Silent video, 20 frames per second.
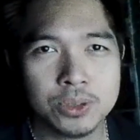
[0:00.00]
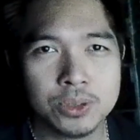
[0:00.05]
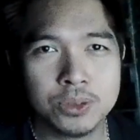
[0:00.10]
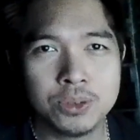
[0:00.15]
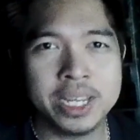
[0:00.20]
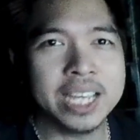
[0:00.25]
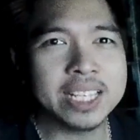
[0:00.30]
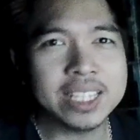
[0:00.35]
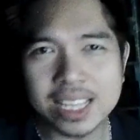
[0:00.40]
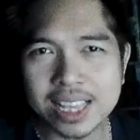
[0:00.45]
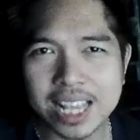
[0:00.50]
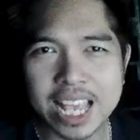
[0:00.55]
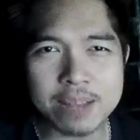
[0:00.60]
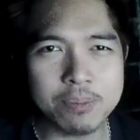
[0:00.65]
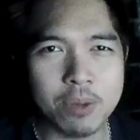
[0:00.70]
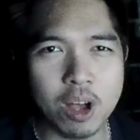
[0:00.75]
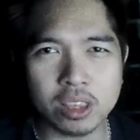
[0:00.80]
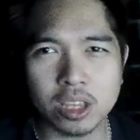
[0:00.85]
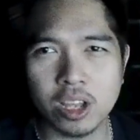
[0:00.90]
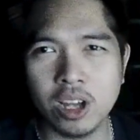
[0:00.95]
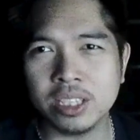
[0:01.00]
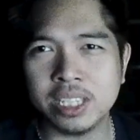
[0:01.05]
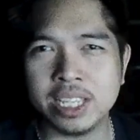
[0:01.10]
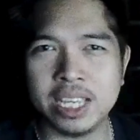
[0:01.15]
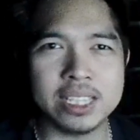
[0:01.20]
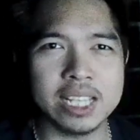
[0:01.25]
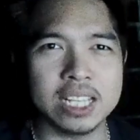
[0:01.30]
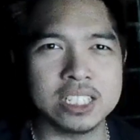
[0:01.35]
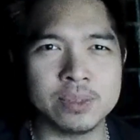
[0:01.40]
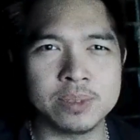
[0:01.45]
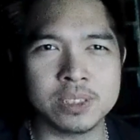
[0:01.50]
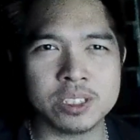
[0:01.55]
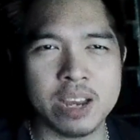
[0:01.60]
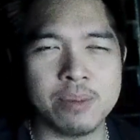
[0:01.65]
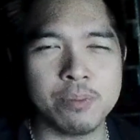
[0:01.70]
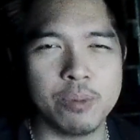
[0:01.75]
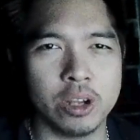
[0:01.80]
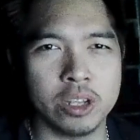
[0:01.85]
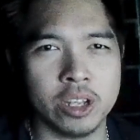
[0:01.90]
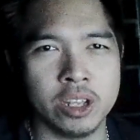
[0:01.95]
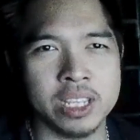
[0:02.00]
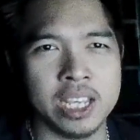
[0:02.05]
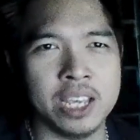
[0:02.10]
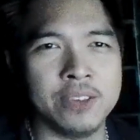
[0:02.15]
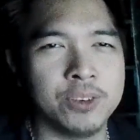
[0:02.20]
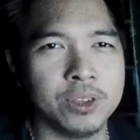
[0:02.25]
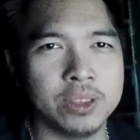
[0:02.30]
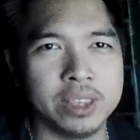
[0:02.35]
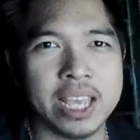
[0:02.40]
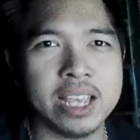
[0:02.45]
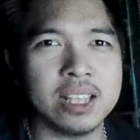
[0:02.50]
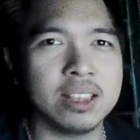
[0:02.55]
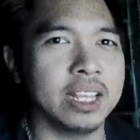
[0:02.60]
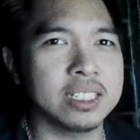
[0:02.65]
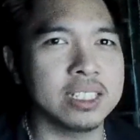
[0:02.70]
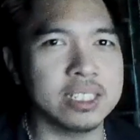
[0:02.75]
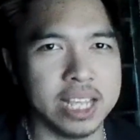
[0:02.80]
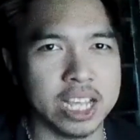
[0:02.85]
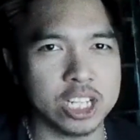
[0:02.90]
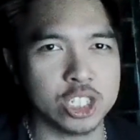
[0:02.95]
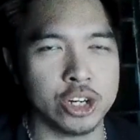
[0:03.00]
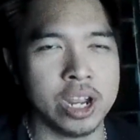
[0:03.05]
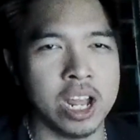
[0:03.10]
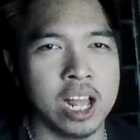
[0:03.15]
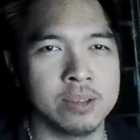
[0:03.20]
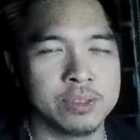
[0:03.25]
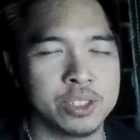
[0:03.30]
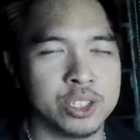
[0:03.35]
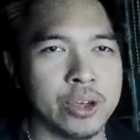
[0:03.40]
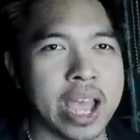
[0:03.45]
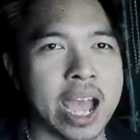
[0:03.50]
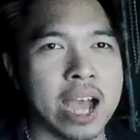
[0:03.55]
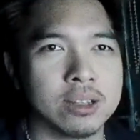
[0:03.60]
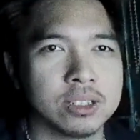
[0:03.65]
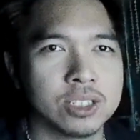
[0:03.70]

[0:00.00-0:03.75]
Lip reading: hit that like button, hit that subscribe button if you think this lecture helps you out.